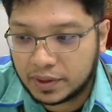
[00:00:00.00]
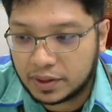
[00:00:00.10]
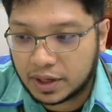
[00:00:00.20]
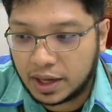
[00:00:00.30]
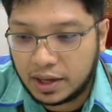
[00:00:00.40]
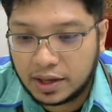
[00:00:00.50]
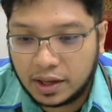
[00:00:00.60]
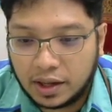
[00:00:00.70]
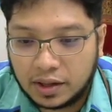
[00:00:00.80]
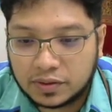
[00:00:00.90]
Okay,
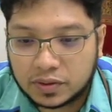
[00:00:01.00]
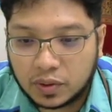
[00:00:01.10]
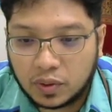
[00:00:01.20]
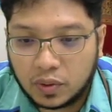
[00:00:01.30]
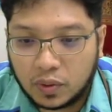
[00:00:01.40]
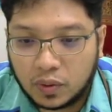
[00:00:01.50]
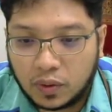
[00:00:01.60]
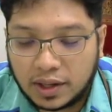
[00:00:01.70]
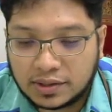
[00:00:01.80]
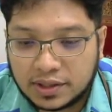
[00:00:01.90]
so let's